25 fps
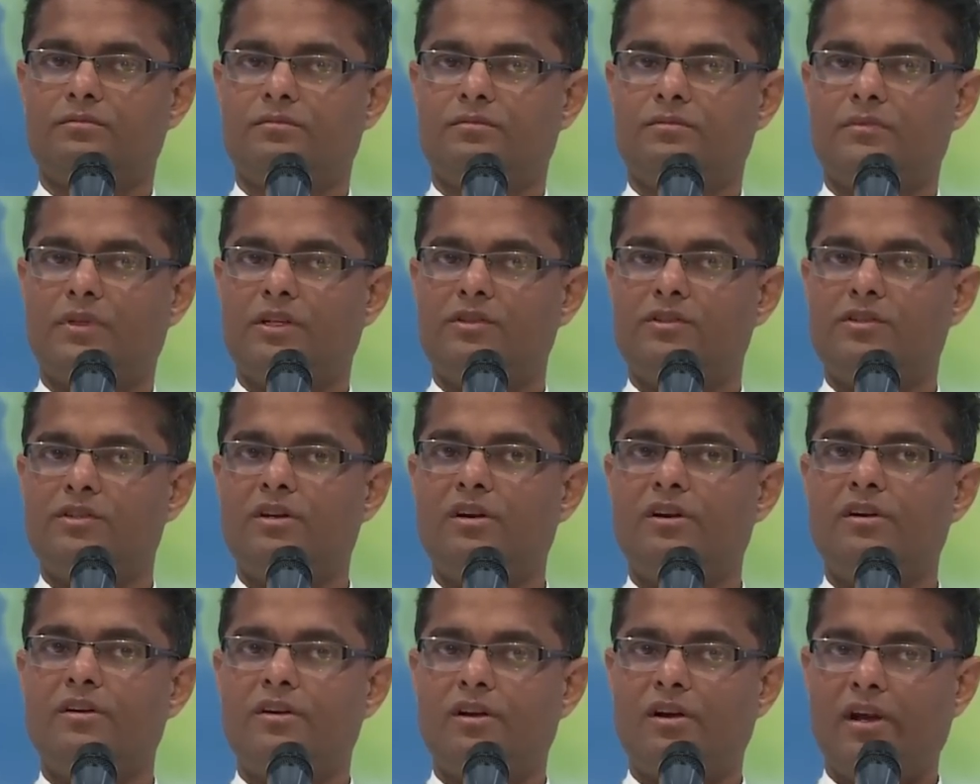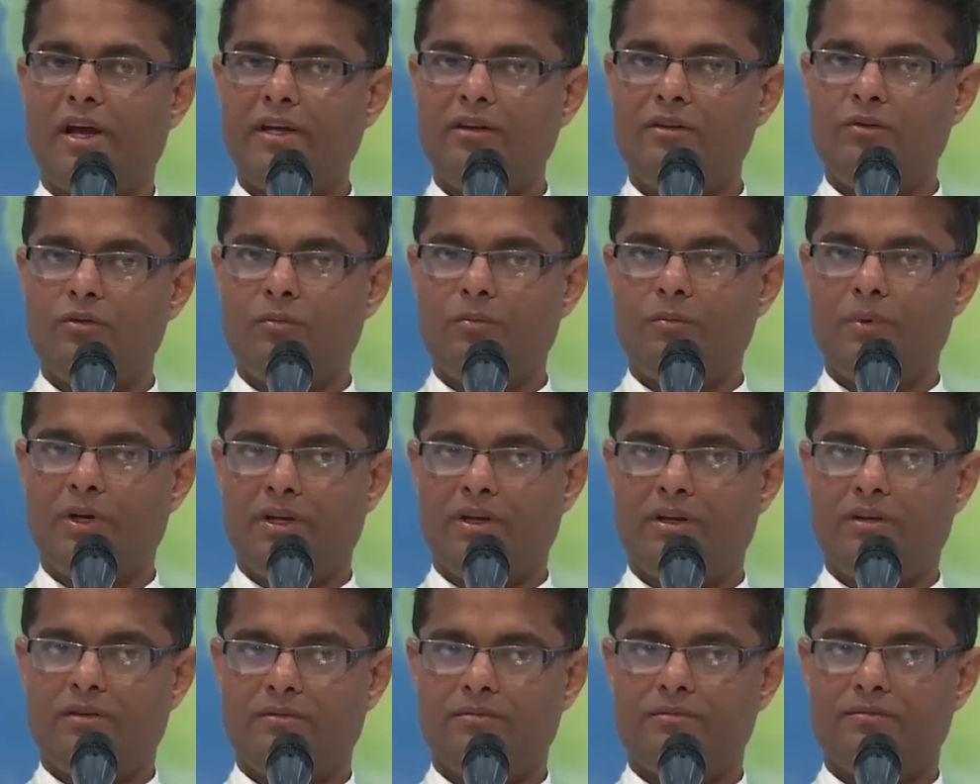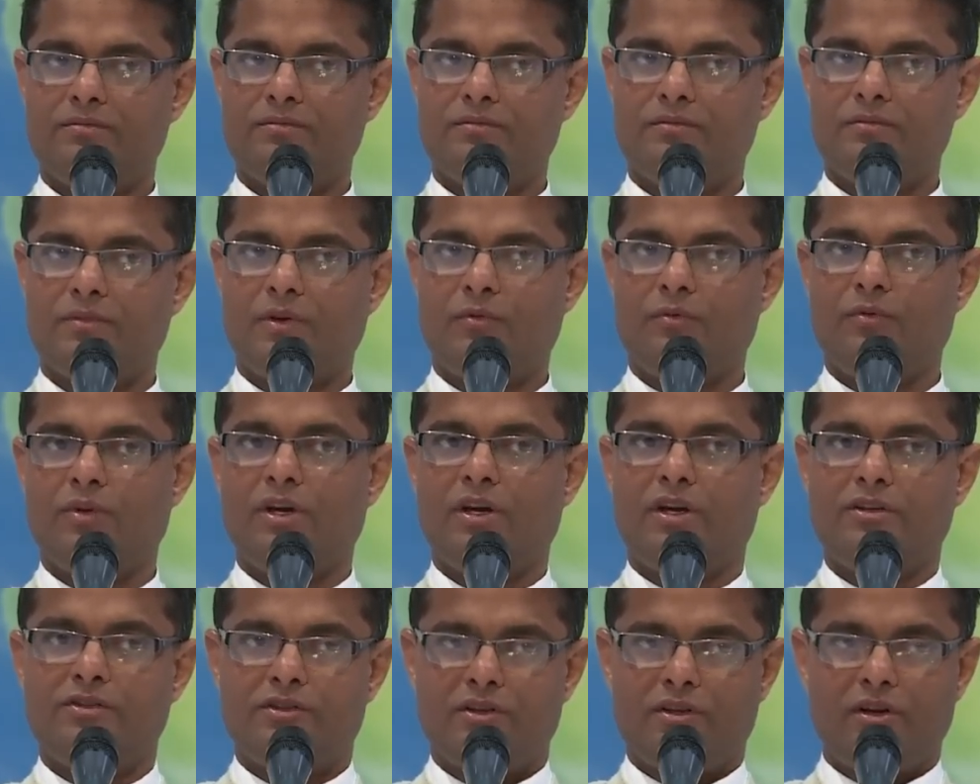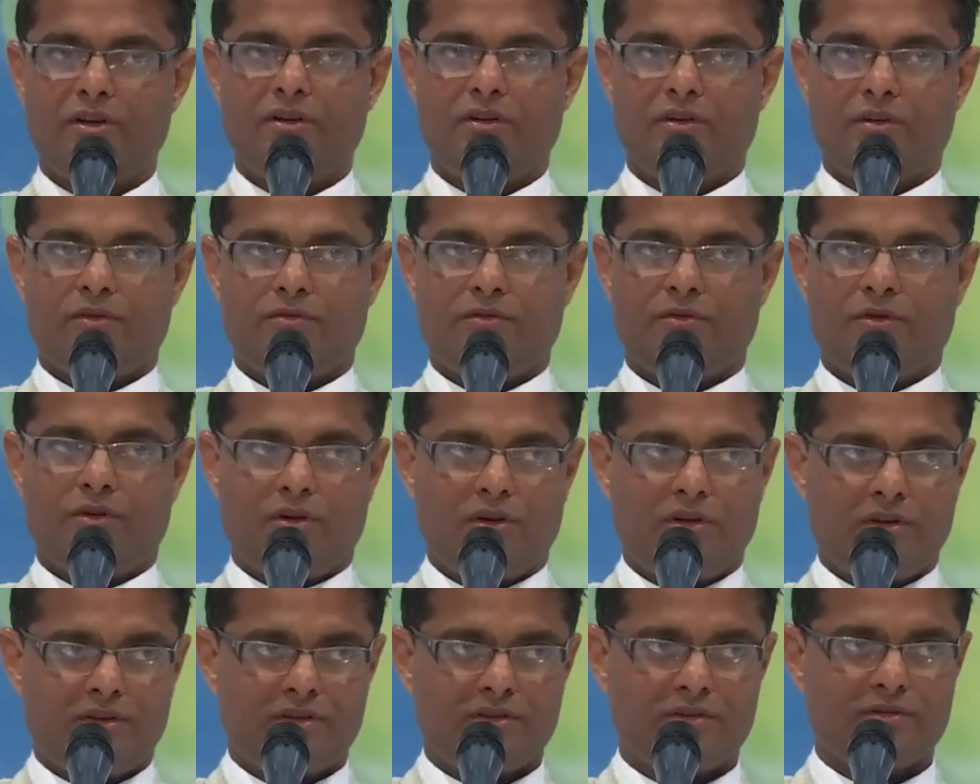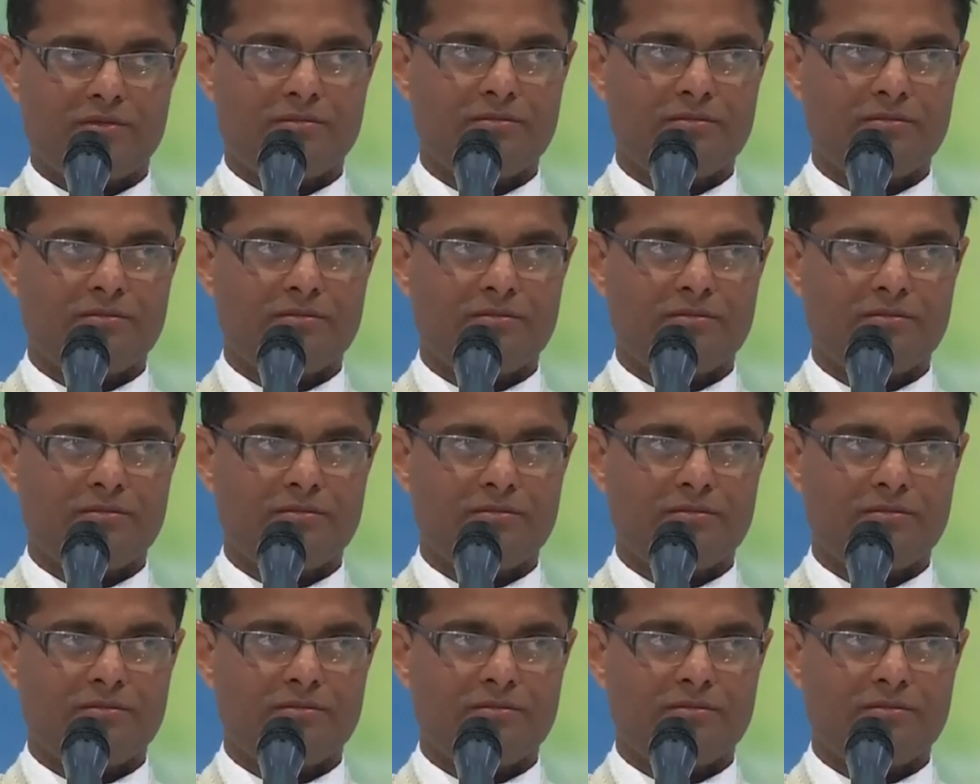And children like to play. And we are children of God.